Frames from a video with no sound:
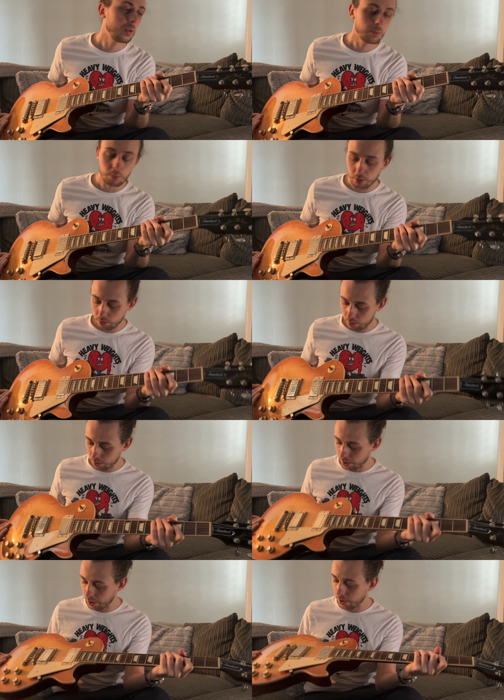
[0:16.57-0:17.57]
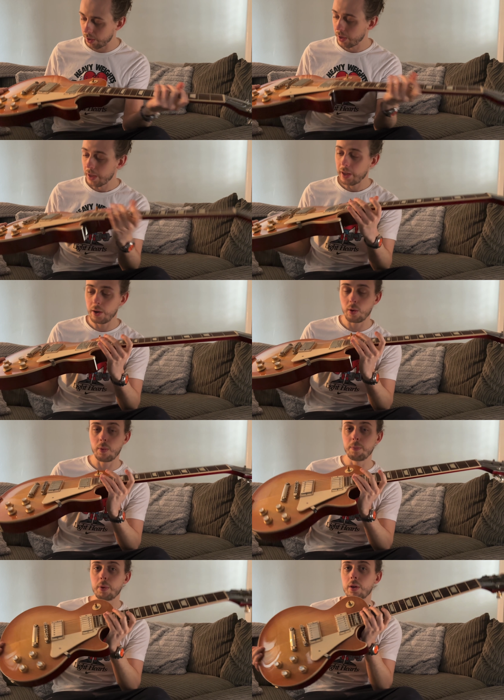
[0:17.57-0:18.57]
model in
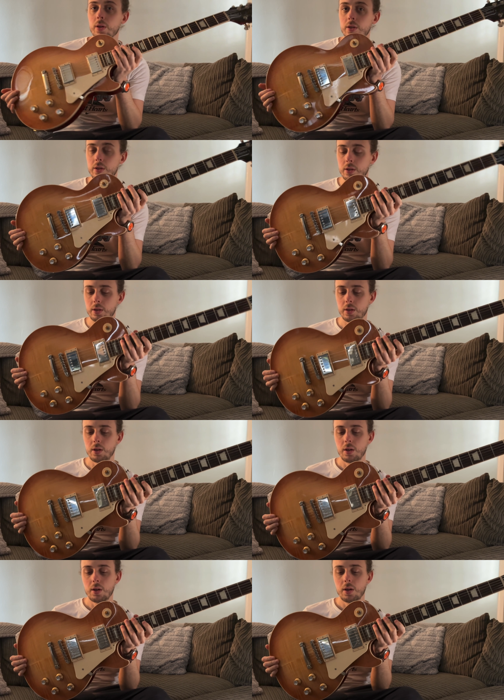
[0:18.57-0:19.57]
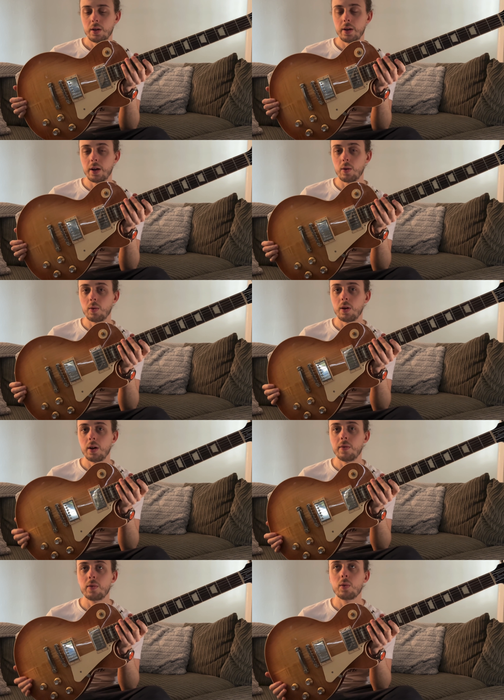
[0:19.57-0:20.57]
unburst. Now,
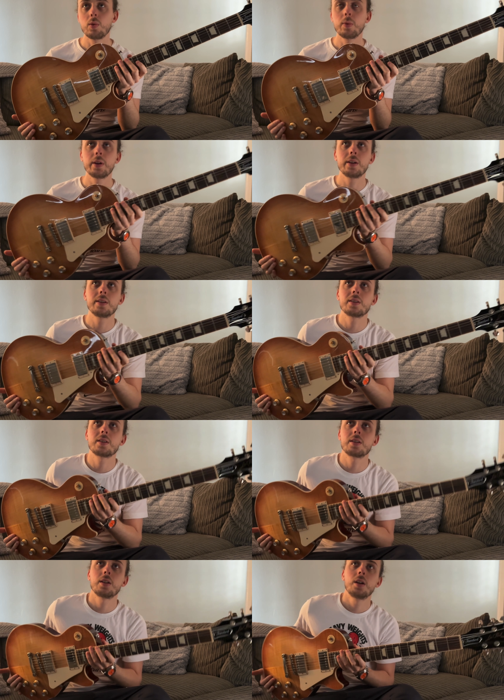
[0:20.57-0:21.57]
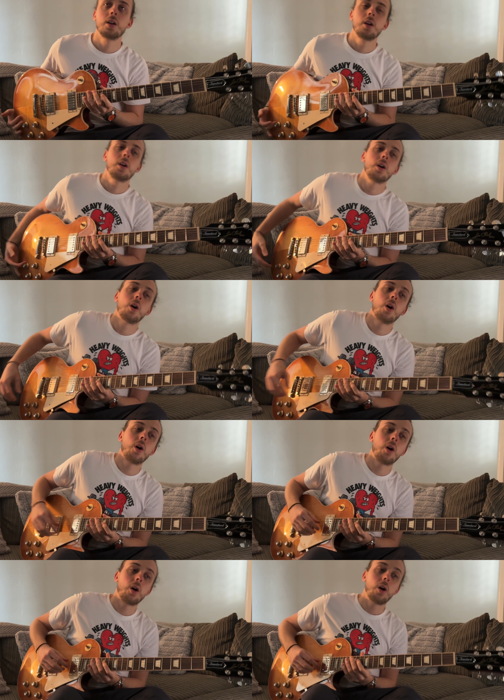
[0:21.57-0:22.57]
I've always
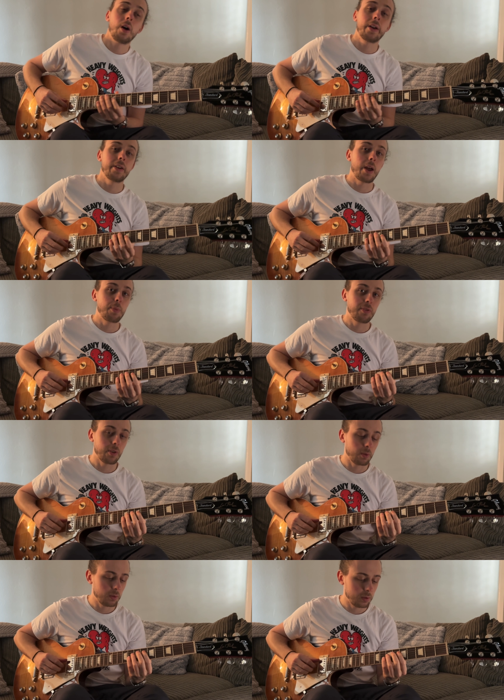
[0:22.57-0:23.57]
had an Epiphone